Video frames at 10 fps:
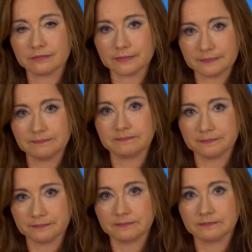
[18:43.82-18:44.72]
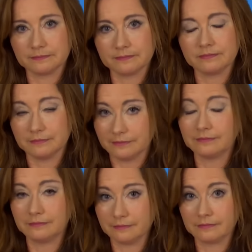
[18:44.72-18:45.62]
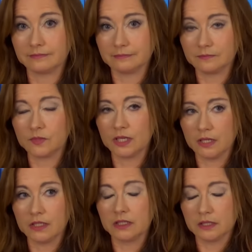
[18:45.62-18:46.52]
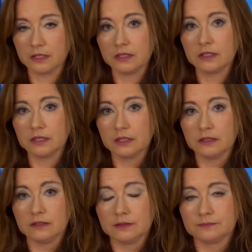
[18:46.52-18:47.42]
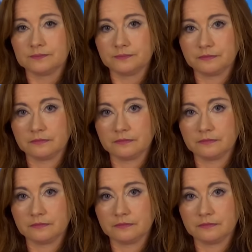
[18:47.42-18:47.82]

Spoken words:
The person shown says nothing.